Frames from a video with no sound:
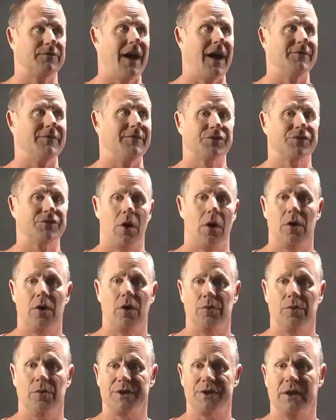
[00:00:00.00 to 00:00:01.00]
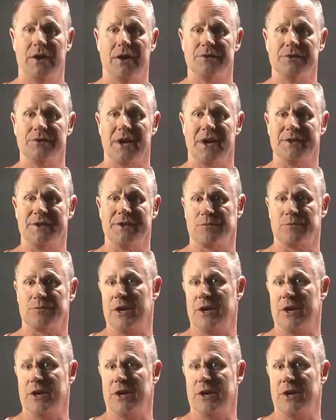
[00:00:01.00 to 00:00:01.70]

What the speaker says: 5-star hotels as